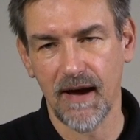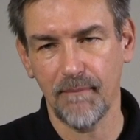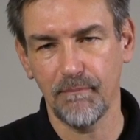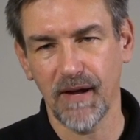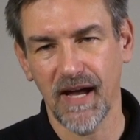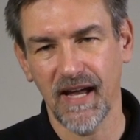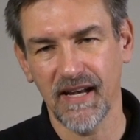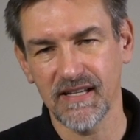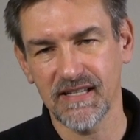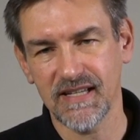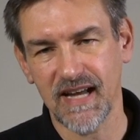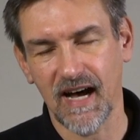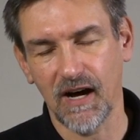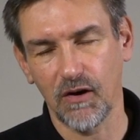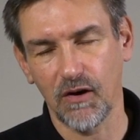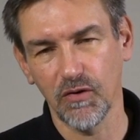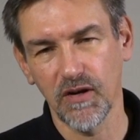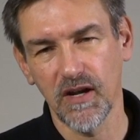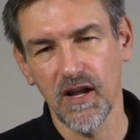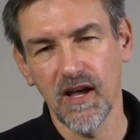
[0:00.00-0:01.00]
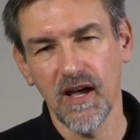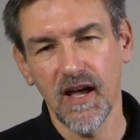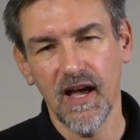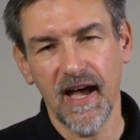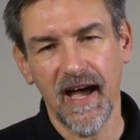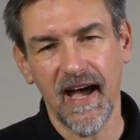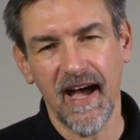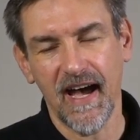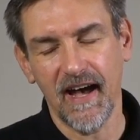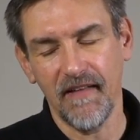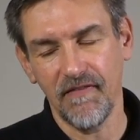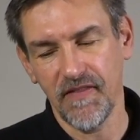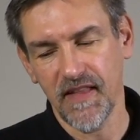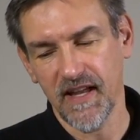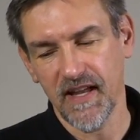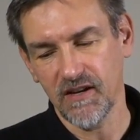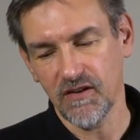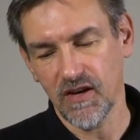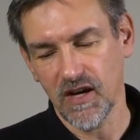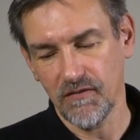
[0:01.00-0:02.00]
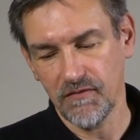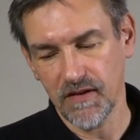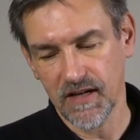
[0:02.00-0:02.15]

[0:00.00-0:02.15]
up and down, and then you have